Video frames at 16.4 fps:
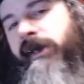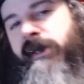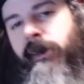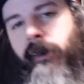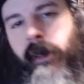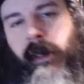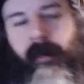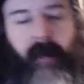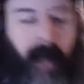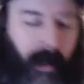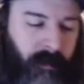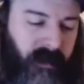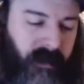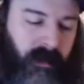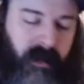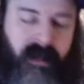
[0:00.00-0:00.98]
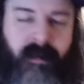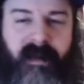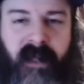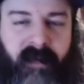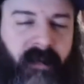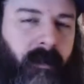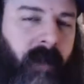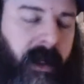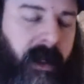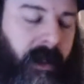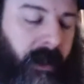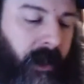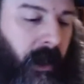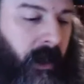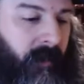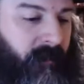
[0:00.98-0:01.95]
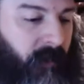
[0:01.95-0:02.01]
doing. And then I'm doing some stuff at
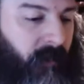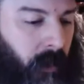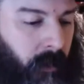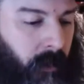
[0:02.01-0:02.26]
MegaCon for